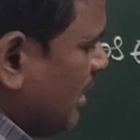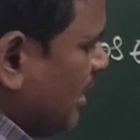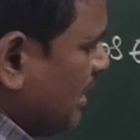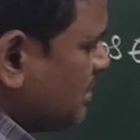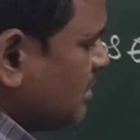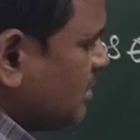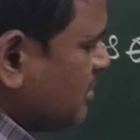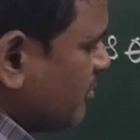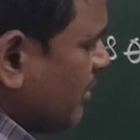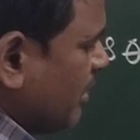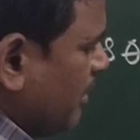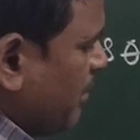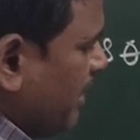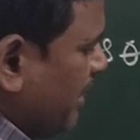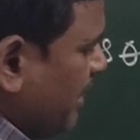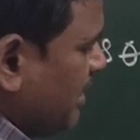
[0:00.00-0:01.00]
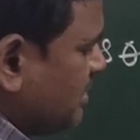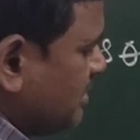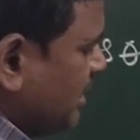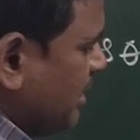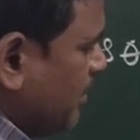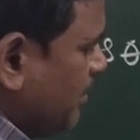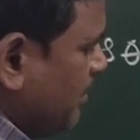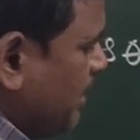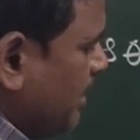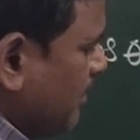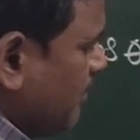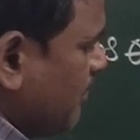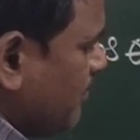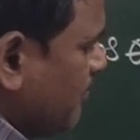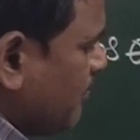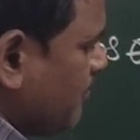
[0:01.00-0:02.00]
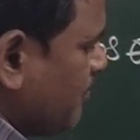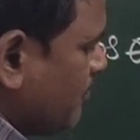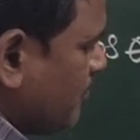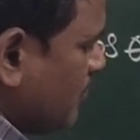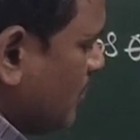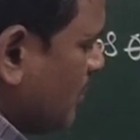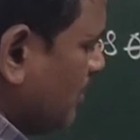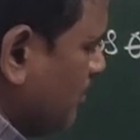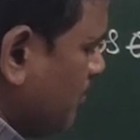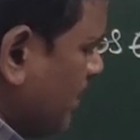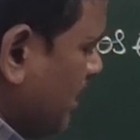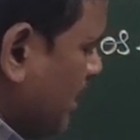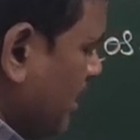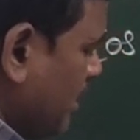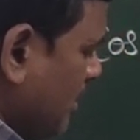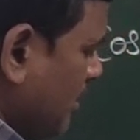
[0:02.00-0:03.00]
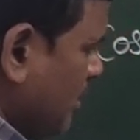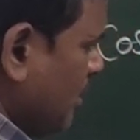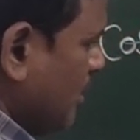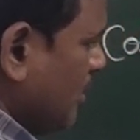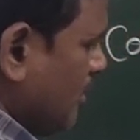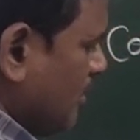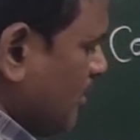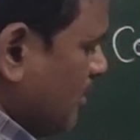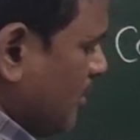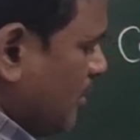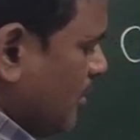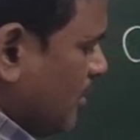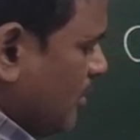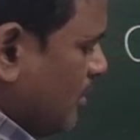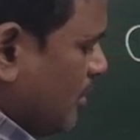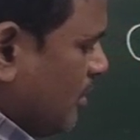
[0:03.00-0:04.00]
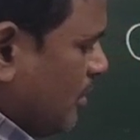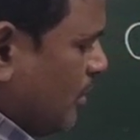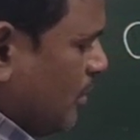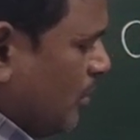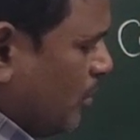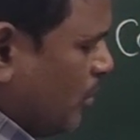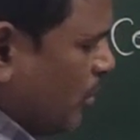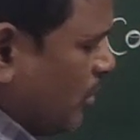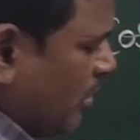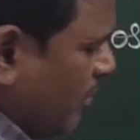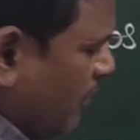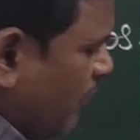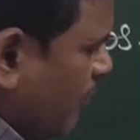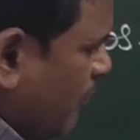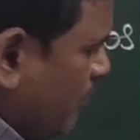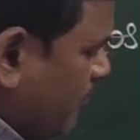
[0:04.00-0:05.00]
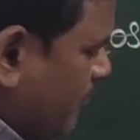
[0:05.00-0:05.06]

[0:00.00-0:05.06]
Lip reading: h square minus ab by root of